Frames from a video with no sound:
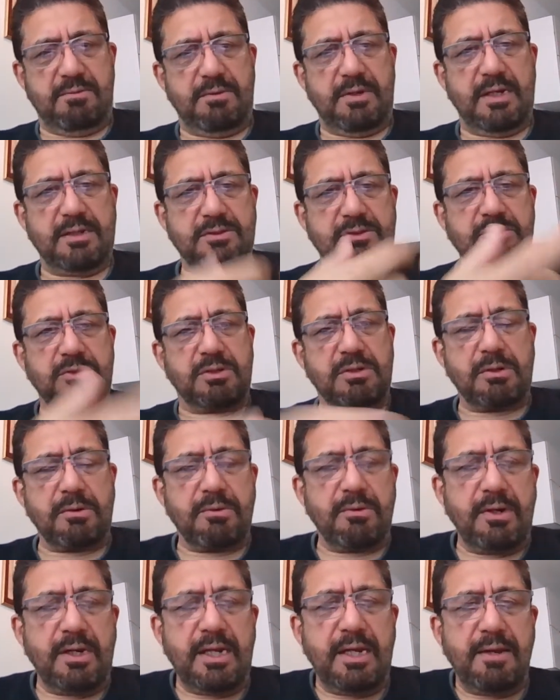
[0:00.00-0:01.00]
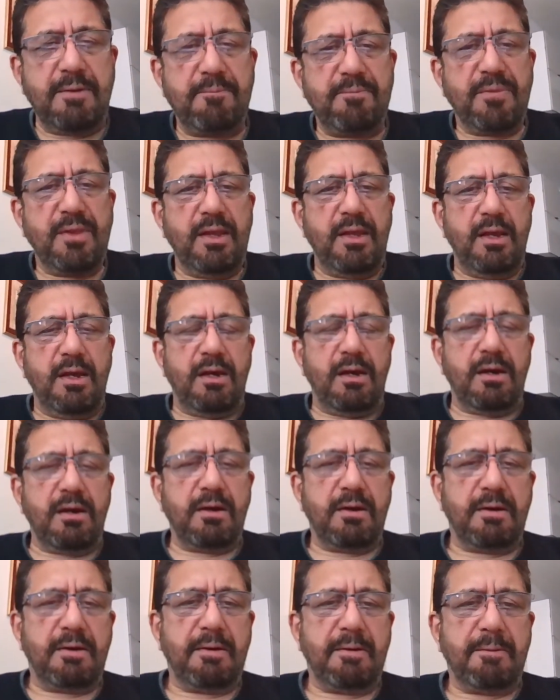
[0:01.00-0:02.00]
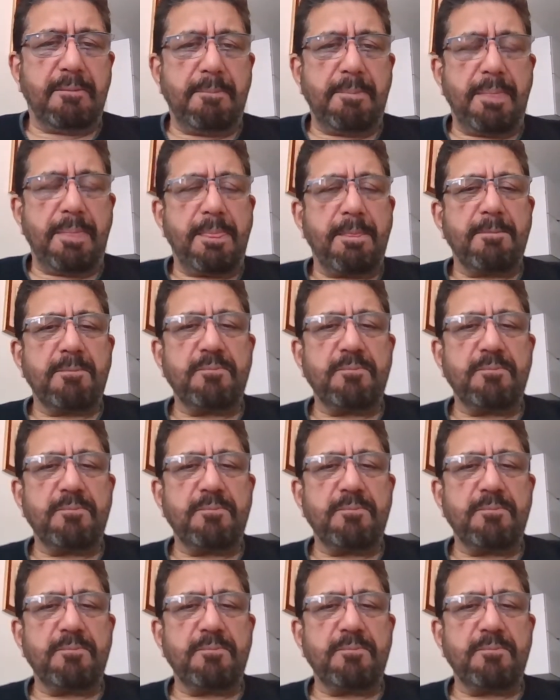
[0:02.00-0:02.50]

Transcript: as you're growing, um,